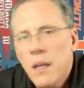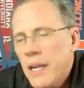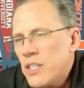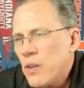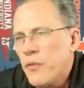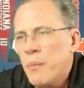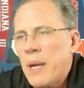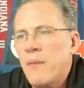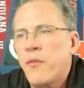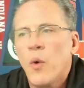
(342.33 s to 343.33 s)
he's good for
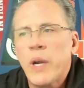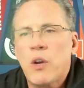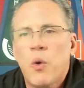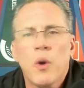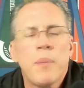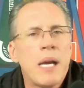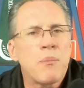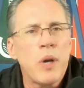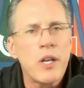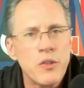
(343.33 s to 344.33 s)
about 40 quarterback
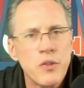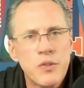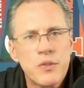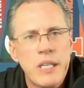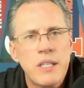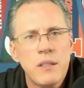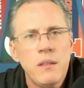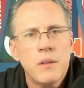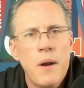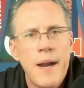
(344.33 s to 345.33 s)
pressures a
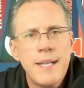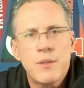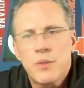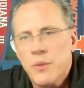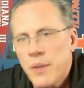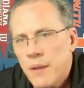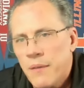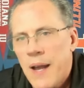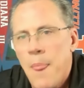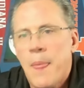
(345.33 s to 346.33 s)
season. All right. So you've
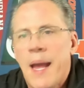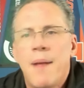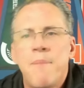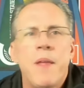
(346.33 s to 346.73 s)
got that.